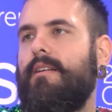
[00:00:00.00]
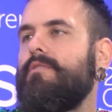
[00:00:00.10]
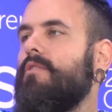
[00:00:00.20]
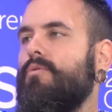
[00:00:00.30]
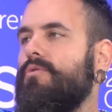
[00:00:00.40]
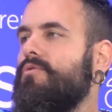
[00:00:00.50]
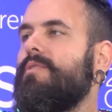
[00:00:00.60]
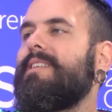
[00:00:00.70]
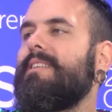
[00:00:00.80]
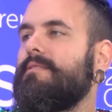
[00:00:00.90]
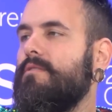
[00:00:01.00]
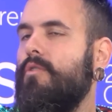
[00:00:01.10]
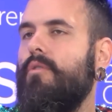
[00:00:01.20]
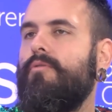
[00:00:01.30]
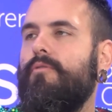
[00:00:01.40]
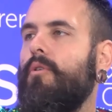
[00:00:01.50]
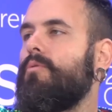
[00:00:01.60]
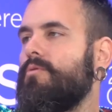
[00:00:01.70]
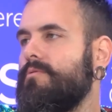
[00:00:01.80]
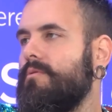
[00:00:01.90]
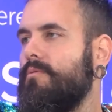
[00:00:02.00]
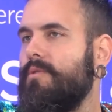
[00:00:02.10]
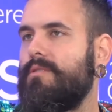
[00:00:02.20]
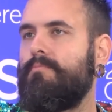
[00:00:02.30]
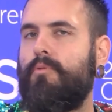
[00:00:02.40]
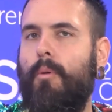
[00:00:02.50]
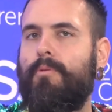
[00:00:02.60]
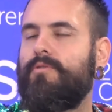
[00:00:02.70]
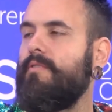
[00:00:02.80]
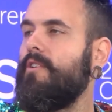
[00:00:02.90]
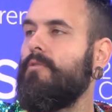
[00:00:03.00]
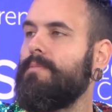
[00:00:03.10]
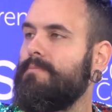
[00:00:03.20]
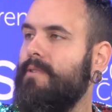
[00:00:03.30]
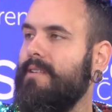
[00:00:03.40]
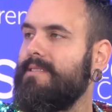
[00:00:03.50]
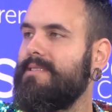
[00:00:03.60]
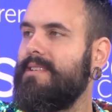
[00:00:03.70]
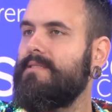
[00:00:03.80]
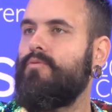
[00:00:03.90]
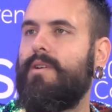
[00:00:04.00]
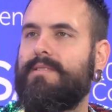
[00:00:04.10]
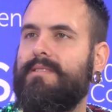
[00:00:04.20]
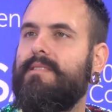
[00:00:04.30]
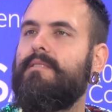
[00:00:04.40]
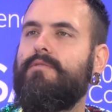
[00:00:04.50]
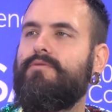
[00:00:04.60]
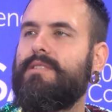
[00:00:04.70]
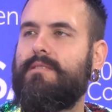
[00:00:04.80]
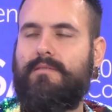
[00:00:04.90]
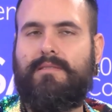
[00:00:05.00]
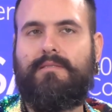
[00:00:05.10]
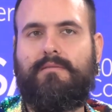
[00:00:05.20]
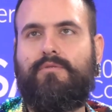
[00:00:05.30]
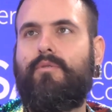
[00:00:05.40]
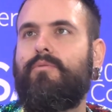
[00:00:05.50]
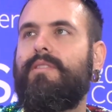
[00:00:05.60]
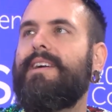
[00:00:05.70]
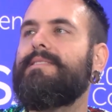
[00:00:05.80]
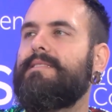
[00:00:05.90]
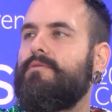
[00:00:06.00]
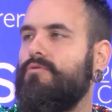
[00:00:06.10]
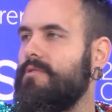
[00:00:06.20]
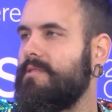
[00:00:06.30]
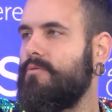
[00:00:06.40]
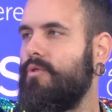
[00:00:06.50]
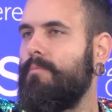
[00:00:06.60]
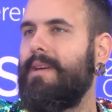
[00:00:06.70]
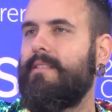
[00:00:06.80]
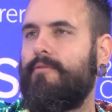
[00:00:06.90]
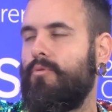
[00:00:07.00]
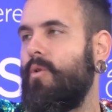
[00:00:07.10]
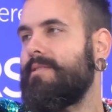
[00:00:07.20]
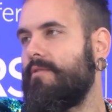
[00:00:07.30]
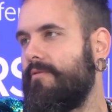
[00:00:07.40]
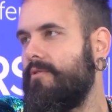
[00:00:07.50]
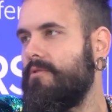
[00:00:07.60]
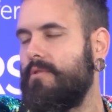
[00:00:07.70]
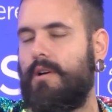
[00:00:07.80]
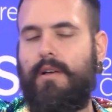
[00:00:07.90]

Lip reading: you can't go forward with proper development practices while still using, legacy tools that were meant for waterfall.